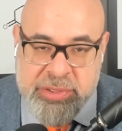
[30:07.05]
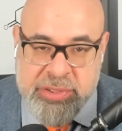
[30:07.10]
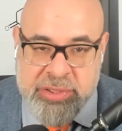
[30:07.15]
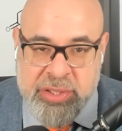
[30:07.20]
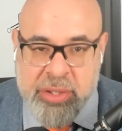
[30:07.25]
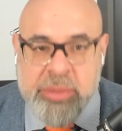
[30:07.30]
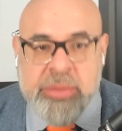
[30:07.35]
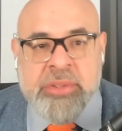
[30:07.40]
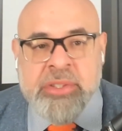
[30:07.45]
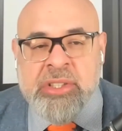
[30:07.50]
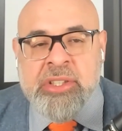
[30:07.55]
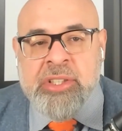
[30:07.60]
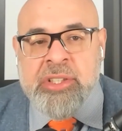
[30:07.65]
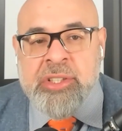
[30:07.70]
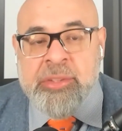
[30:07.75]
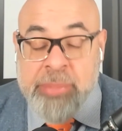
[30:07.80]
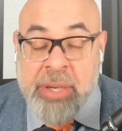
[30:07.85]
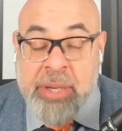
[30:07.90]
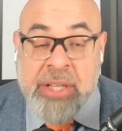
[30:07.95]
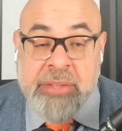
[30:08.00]
So,
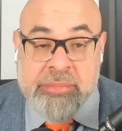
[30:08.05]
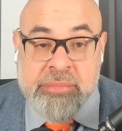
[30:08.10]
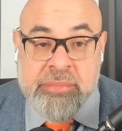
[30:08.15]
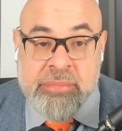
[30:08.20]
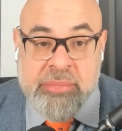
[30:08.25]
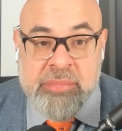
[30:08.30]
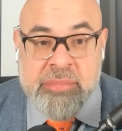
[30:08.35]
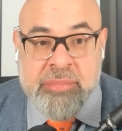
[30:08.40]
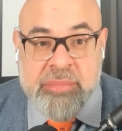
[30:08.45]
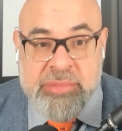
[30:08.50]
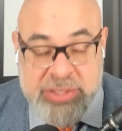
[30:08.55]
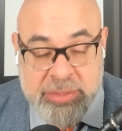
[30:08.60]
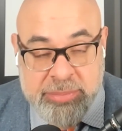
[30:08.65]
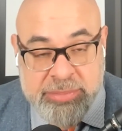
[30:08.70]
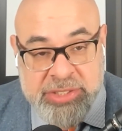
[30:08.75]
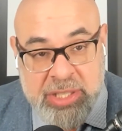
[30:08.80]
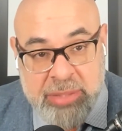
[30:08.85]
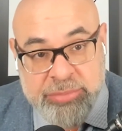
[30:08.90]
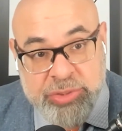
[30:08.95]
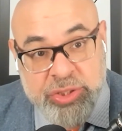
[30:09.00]
but
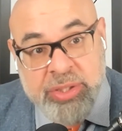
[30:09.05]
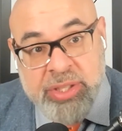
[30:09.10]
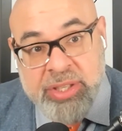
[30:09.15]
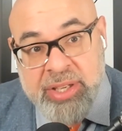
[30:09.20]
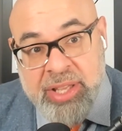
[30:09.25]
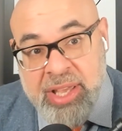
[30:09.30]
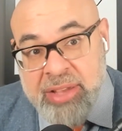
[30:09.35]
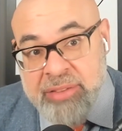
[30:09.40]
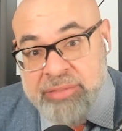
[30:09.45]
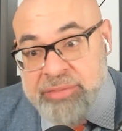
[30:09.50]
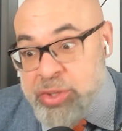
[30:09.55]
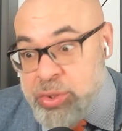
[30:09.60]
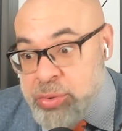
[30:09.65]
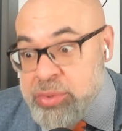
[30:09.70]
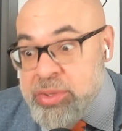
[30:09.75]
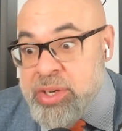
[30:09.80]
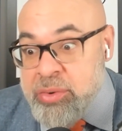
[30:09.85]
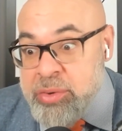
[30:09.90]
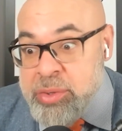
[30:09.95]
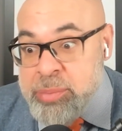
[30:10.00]
sometimes you can have
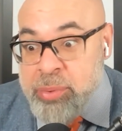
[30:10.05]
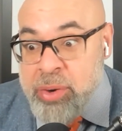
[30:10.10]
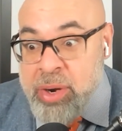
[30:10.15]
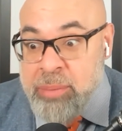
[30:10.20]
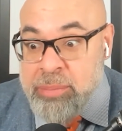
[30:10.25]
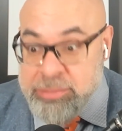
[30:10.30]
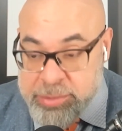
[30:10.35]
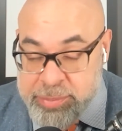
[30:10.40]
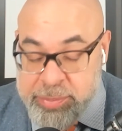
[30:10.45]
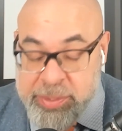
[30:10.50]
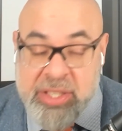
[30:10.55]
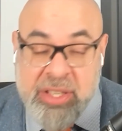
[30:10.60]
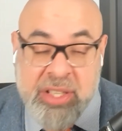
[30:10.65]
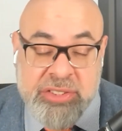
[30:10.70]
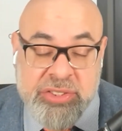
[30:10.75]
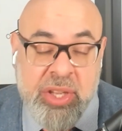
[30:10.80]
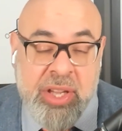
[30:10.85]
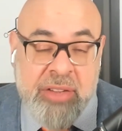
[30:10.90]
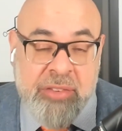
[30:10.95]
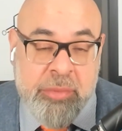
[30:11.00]
urinary problems
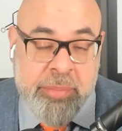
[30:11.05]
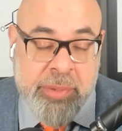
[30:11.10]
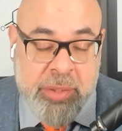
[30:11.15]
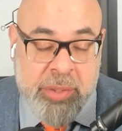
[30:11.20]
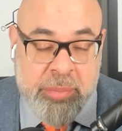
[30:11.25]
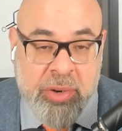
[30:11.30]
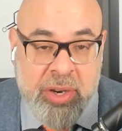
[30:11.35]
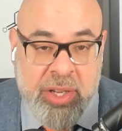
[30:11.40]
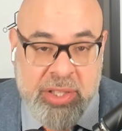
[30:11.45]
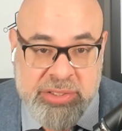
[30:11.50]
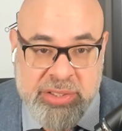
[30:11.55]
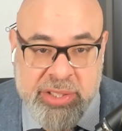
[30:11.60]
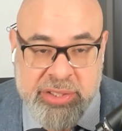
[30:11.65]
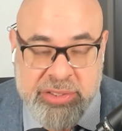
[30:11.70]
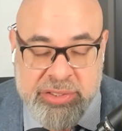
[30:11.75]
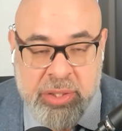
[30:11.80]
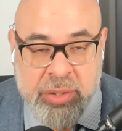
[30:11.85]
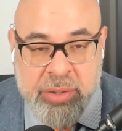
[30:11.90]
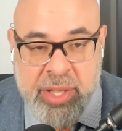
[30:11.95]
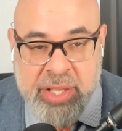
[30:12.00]
because you have a big
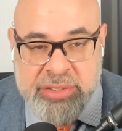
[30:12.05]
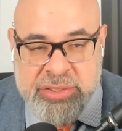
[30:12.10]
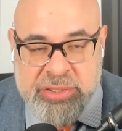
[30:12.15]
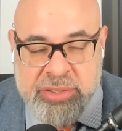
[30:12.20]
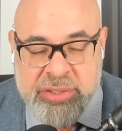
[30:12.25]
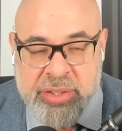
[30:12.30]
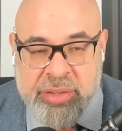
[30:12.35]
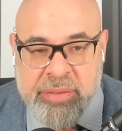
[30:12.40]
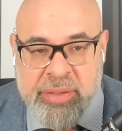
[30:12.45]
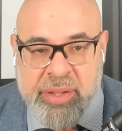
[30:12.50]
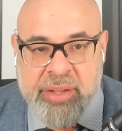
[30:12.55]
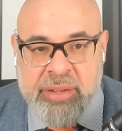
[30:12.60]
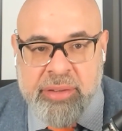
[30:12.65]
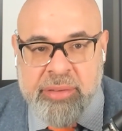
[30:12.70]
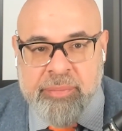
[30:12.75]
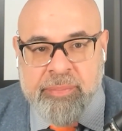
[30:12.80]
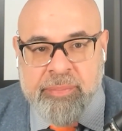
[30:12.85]
prostate. So that's a good thing,